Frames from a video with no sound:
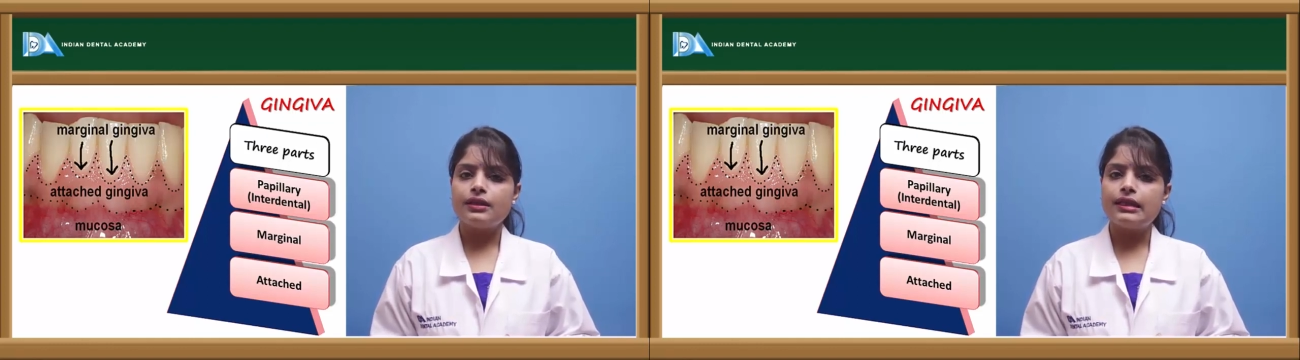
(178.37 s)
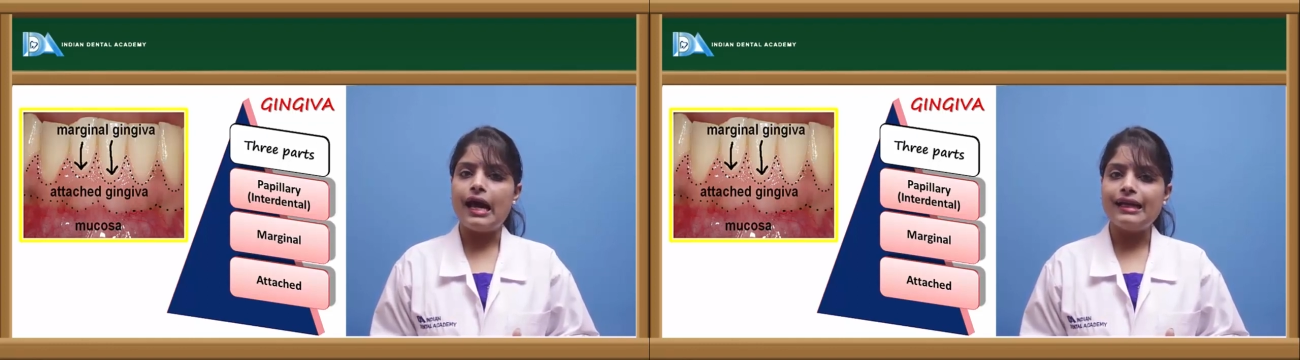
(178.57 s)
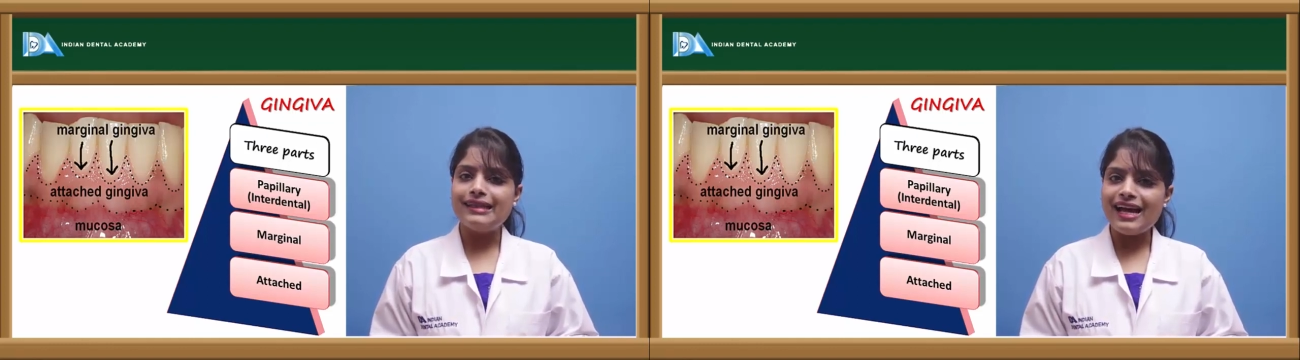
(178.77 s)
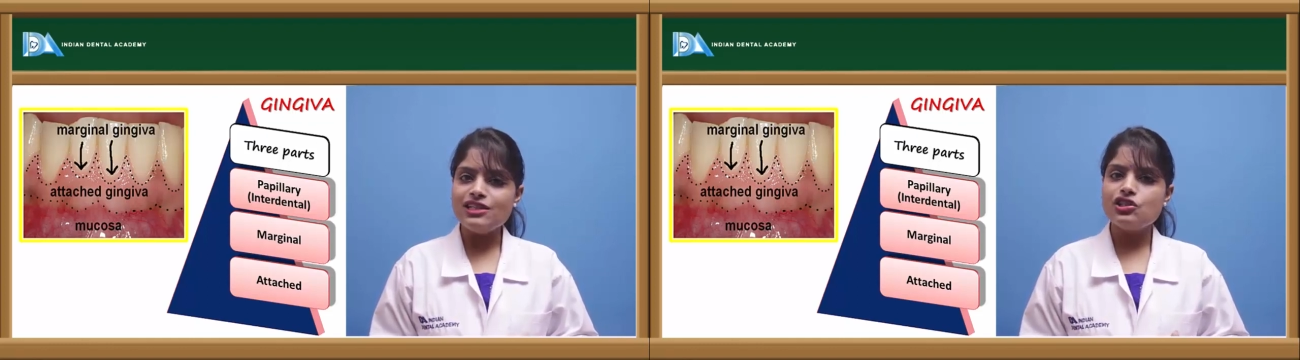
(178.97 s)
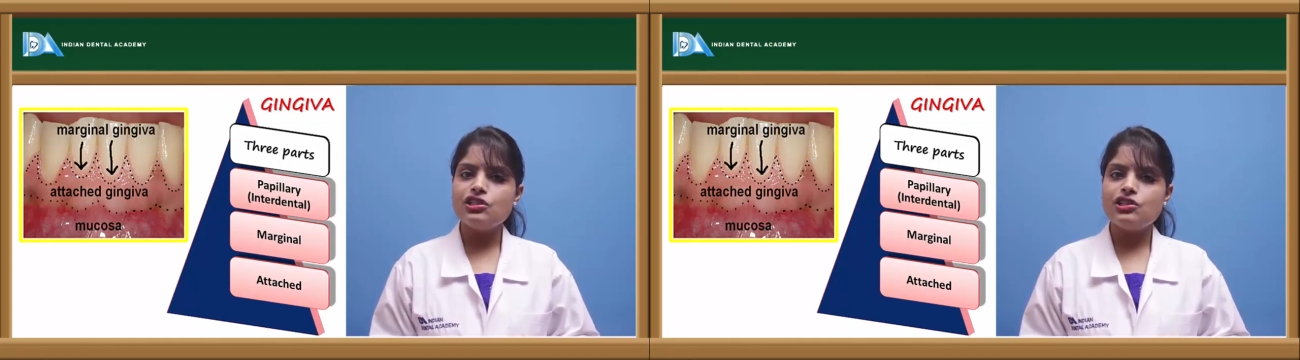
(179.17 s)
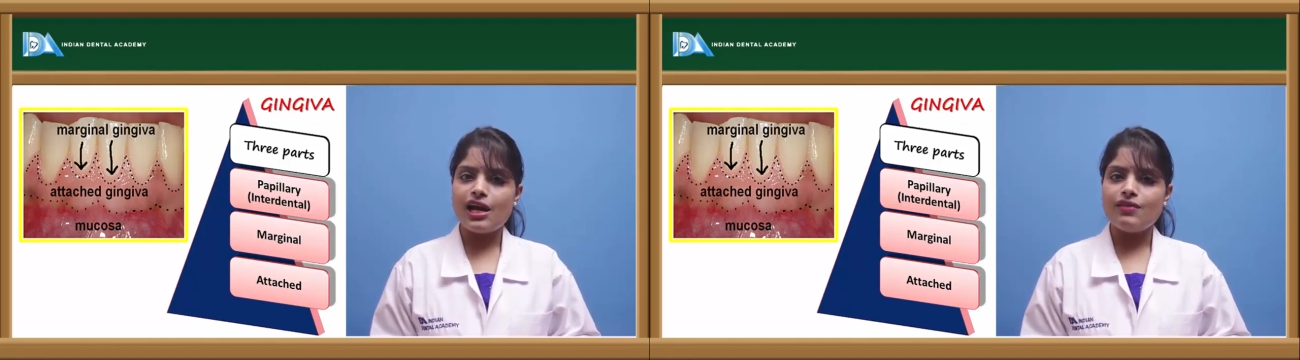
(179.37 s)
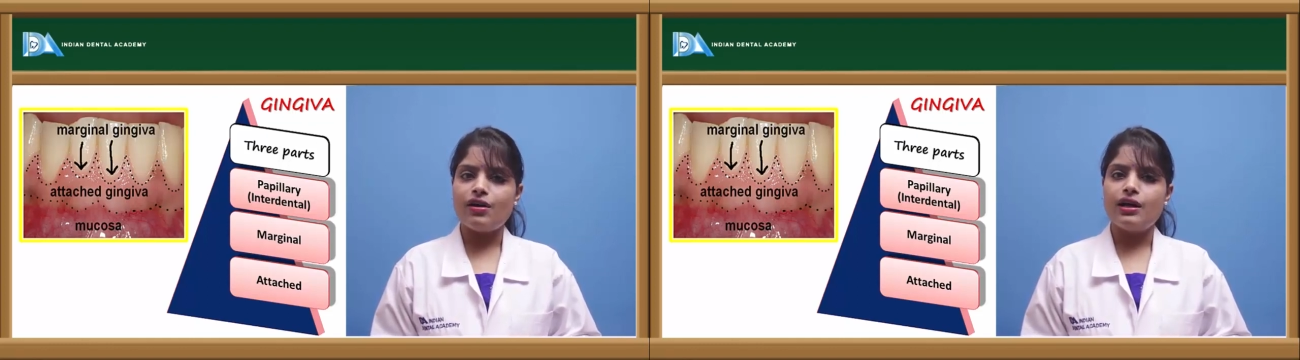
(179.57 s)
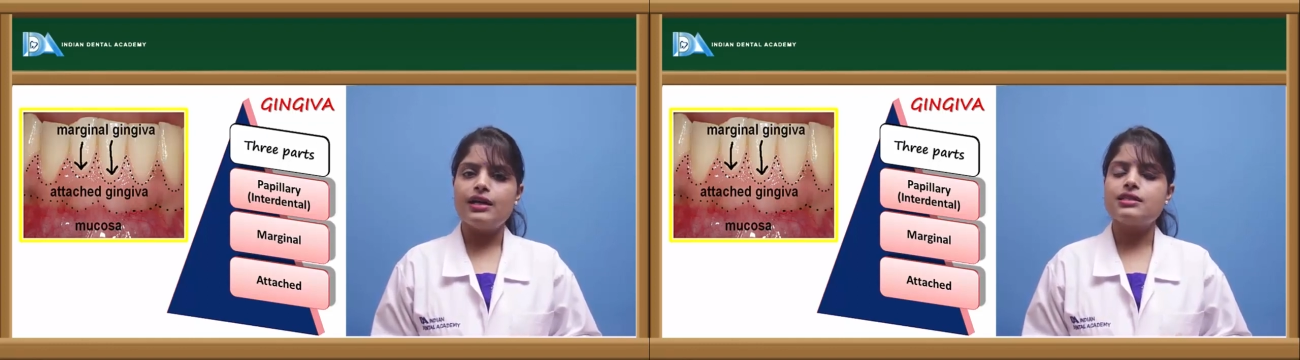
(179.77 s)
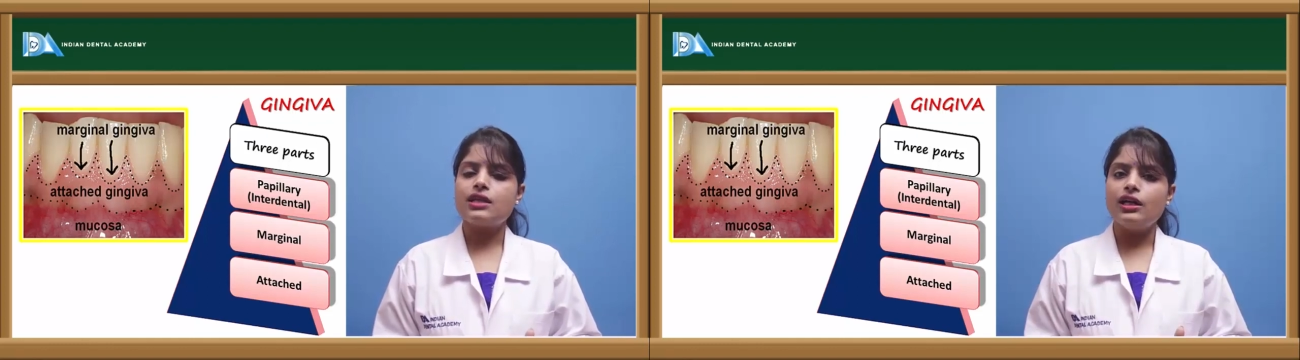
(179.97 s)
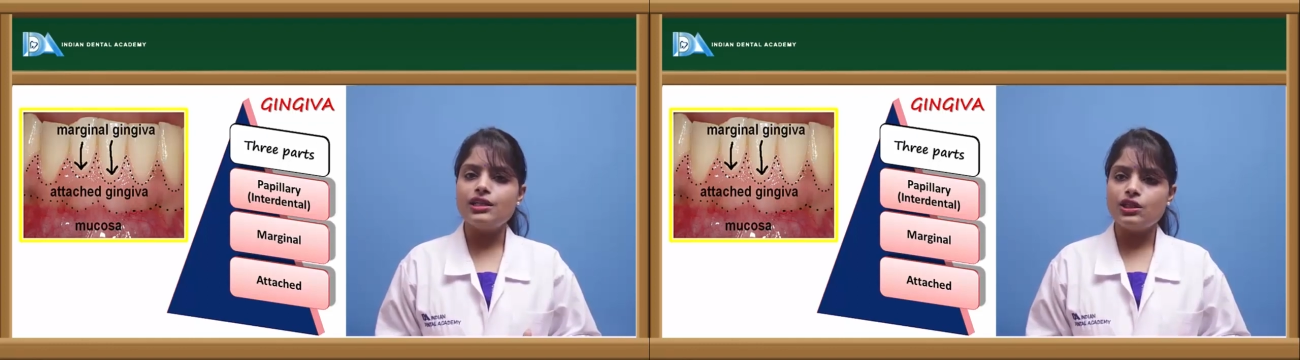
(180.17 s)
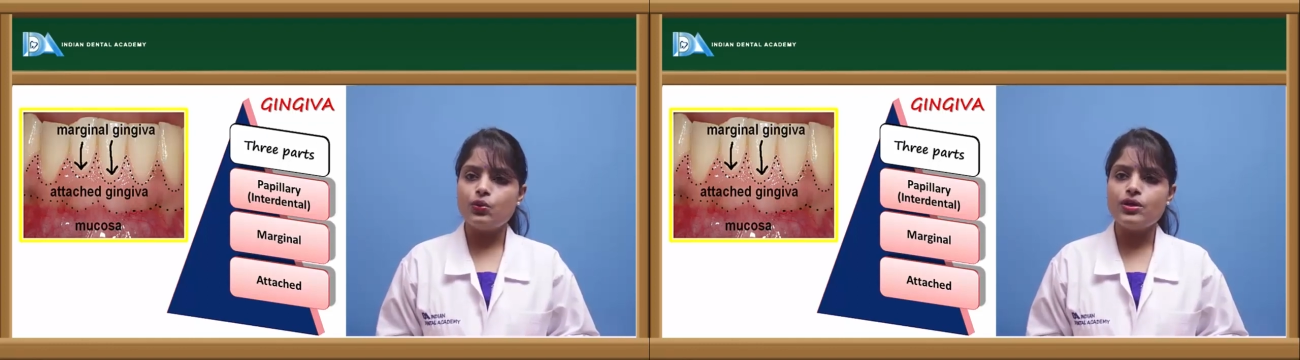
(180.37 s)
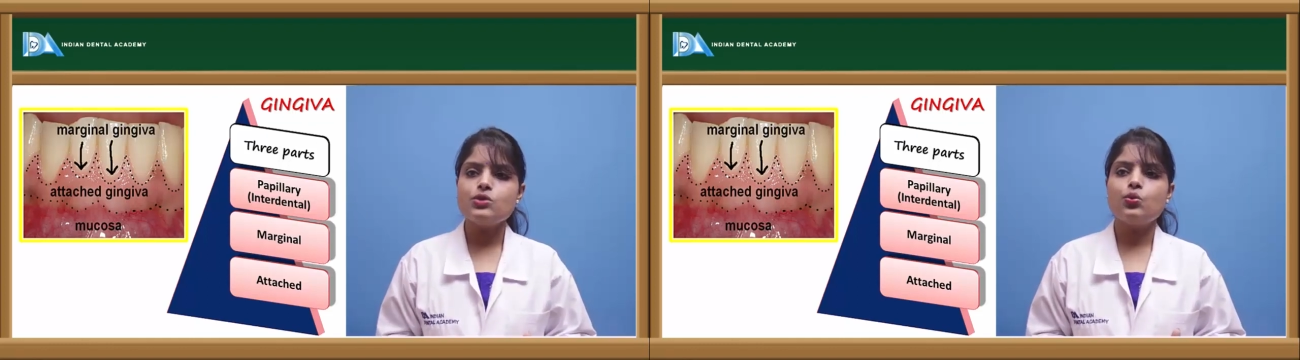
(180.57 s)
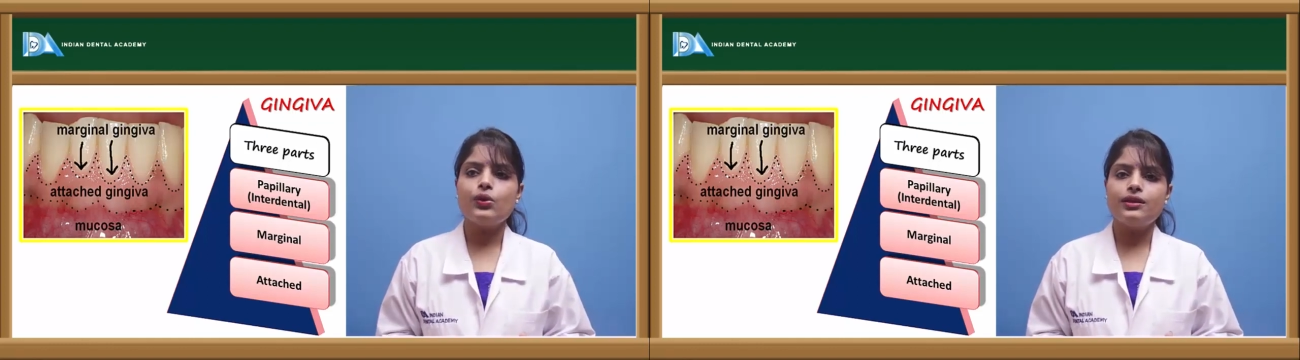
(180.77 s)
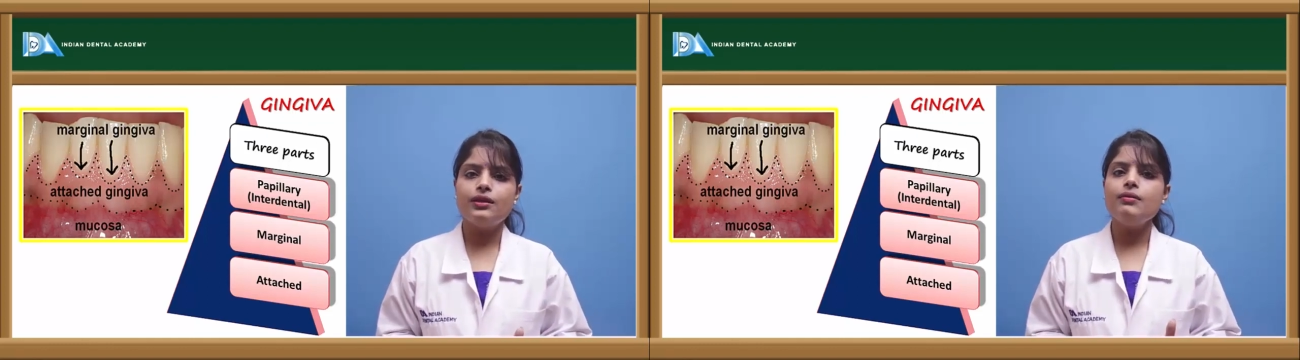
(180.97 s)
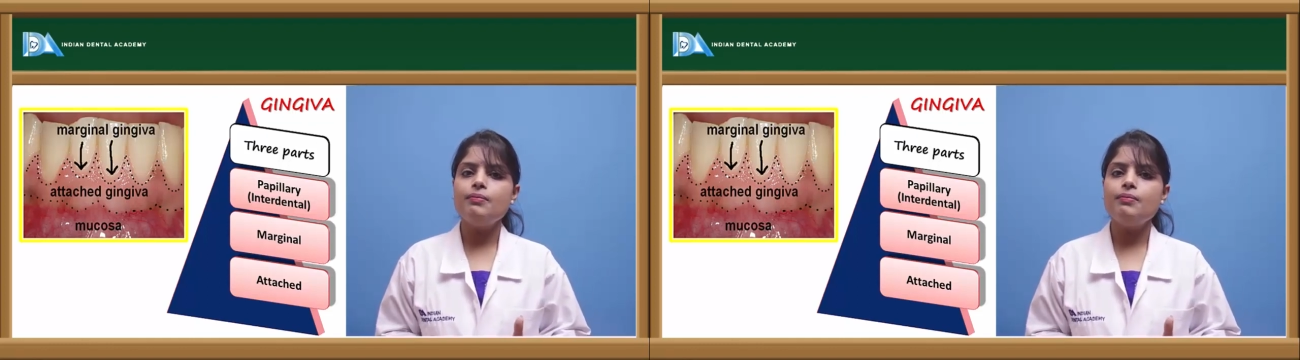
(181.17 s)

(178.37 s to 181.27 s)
The attached gingiva is continuous with the